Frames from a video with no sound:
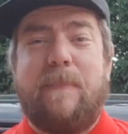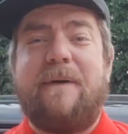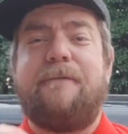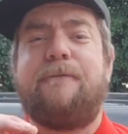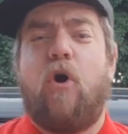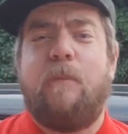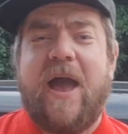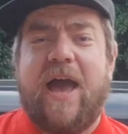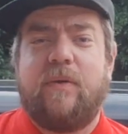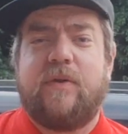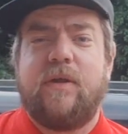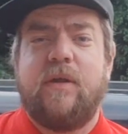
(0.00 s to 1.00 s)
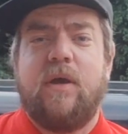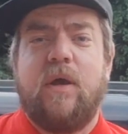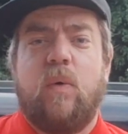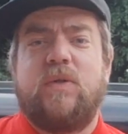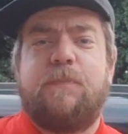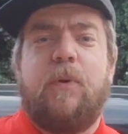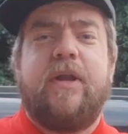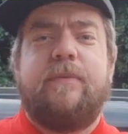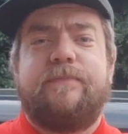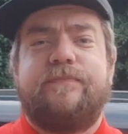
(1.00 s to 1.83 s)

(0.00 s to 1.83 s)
But for £4, what's the point?